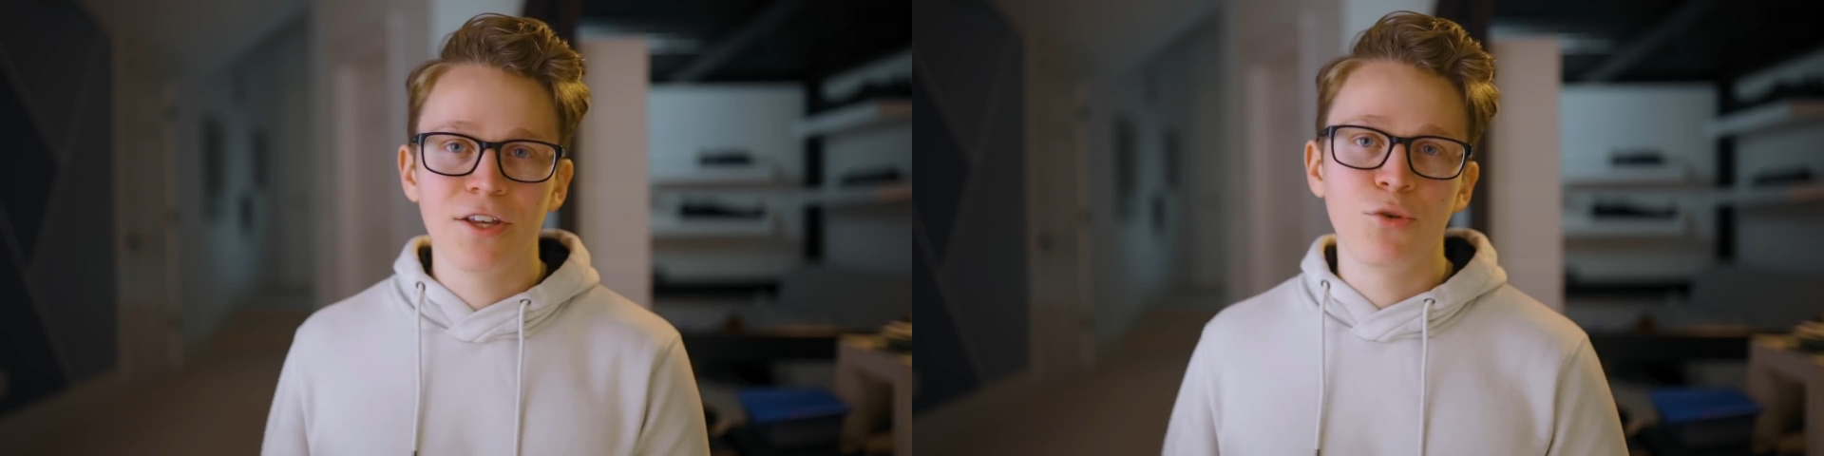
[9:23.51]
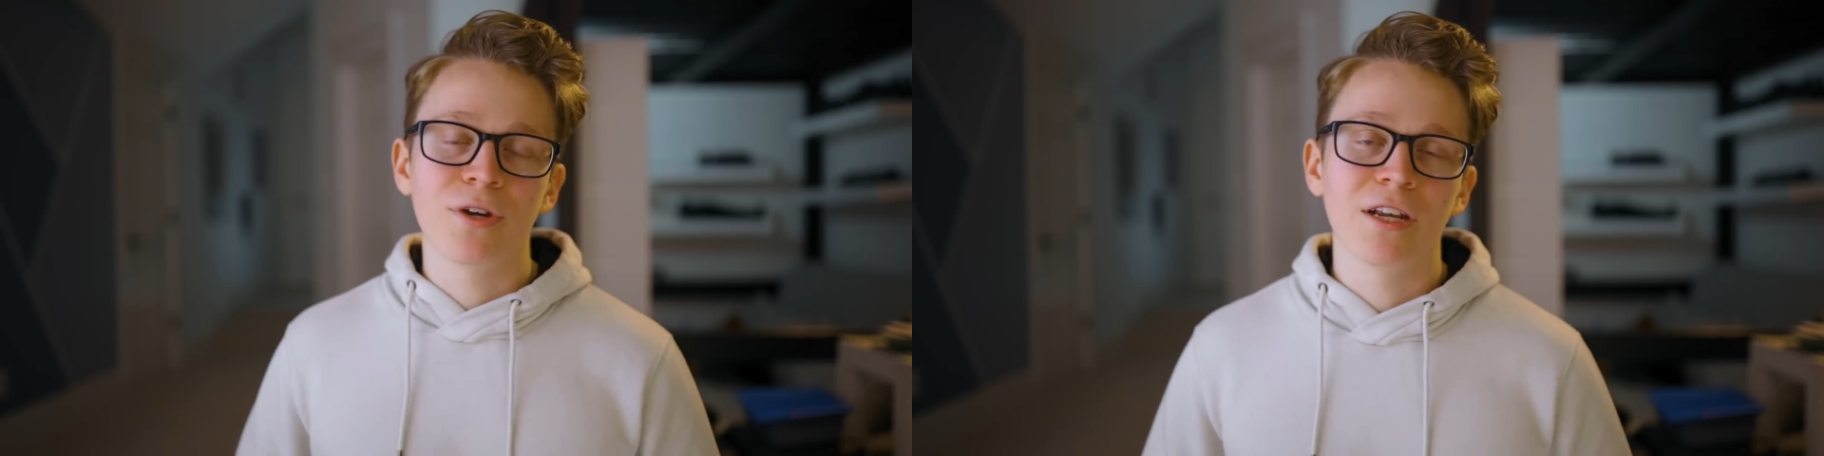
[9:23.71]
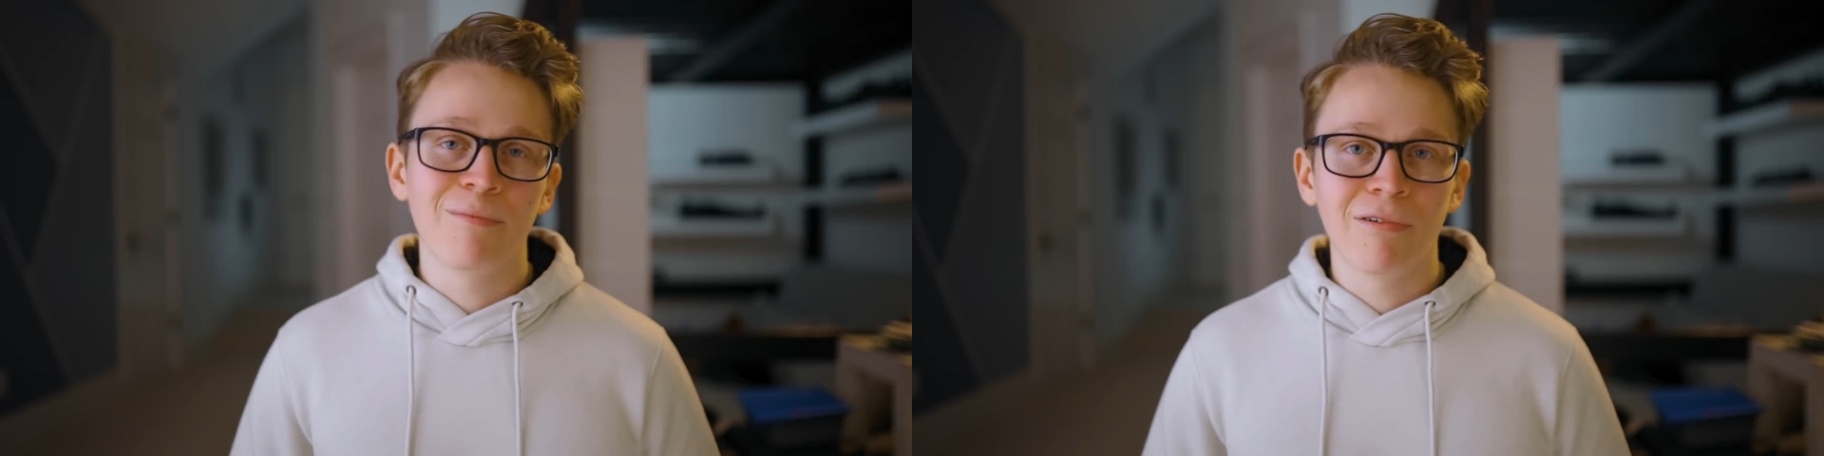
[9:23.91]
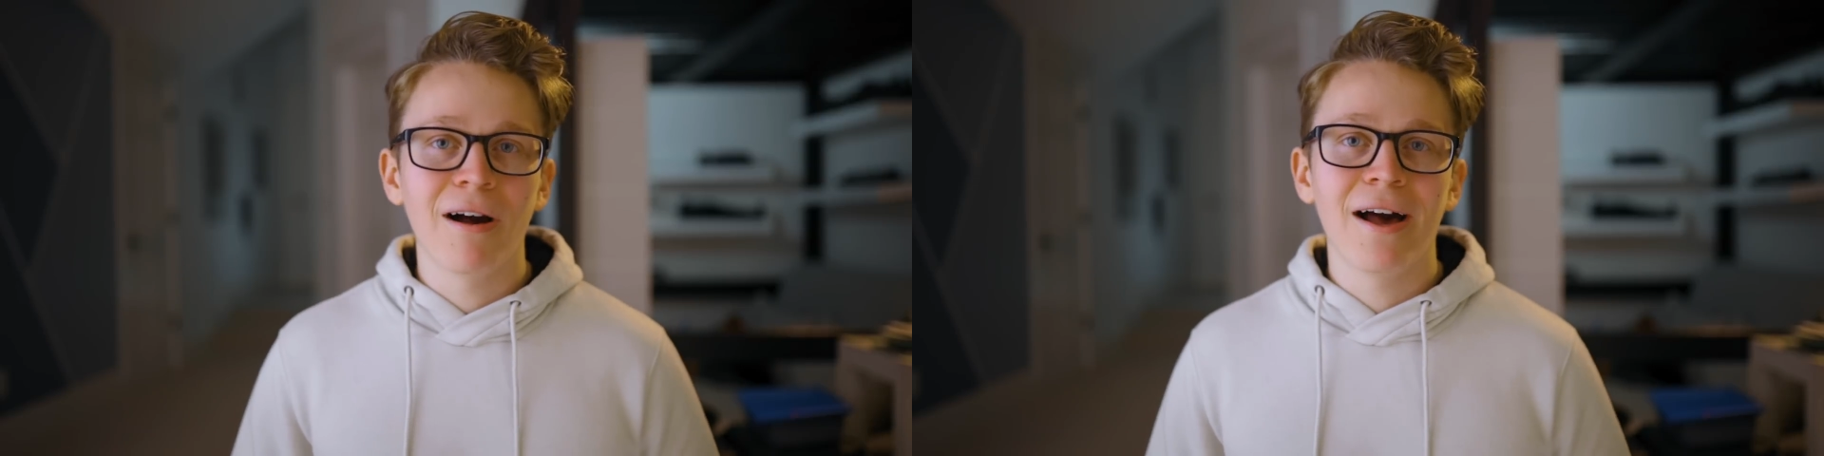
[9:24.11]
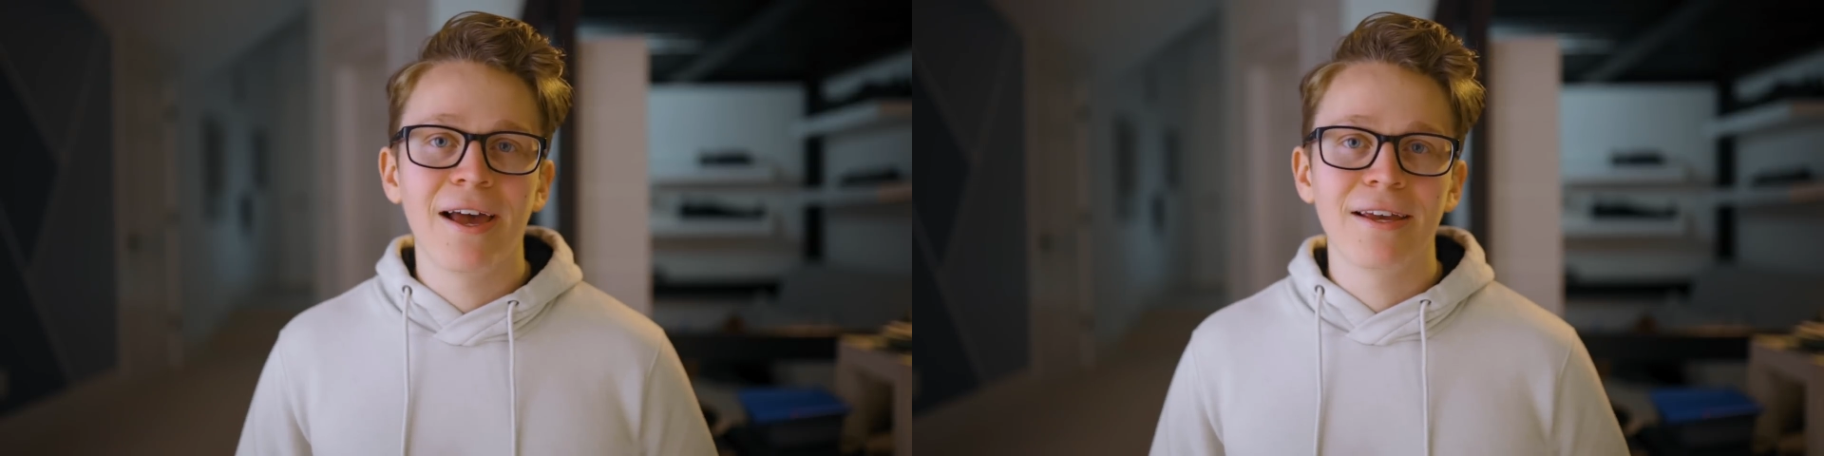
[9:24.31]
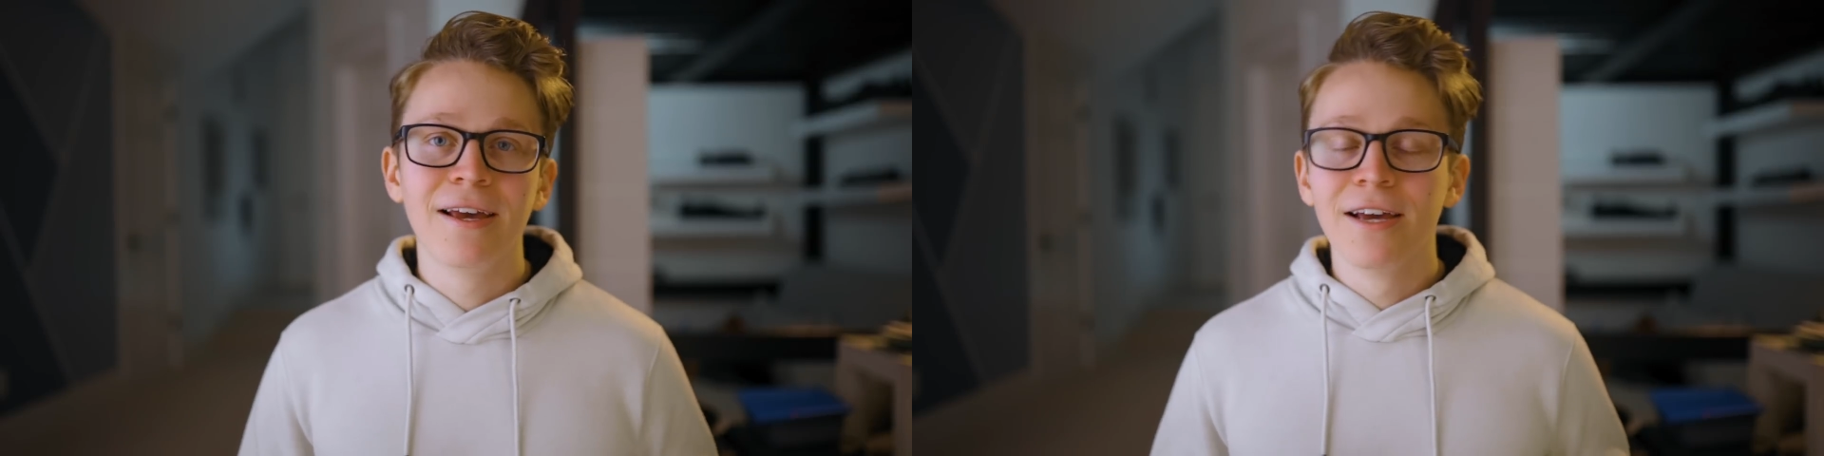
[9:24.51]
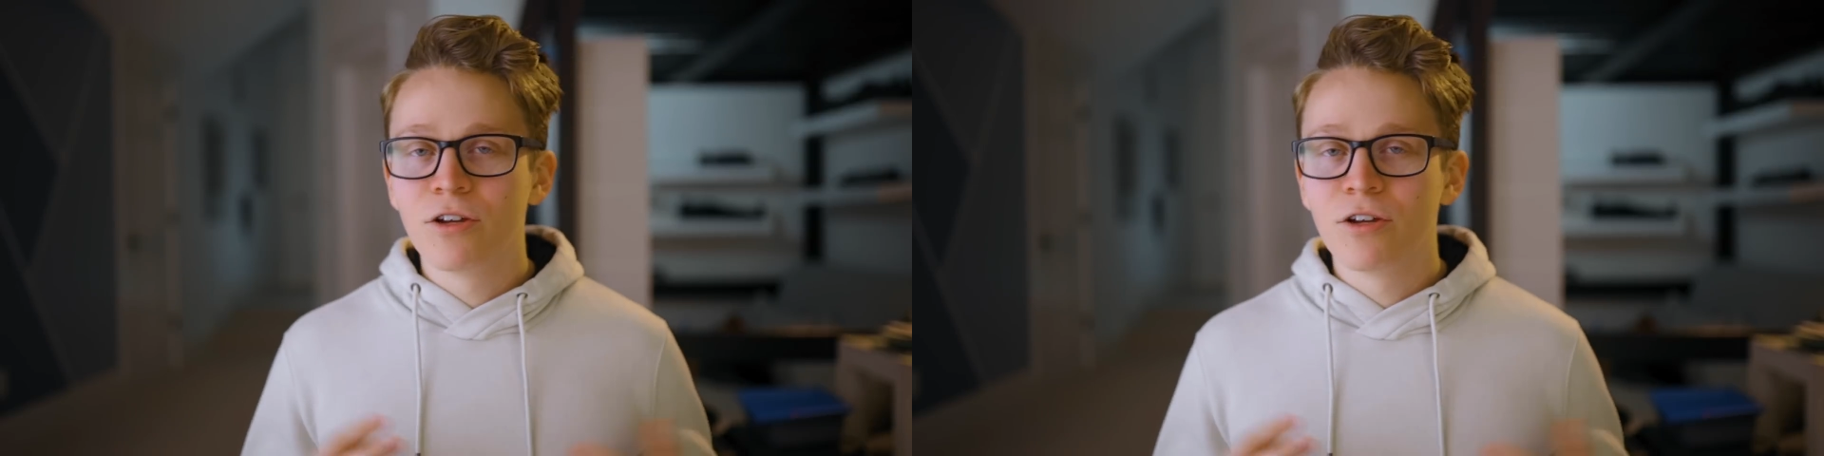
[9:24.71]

that you can apply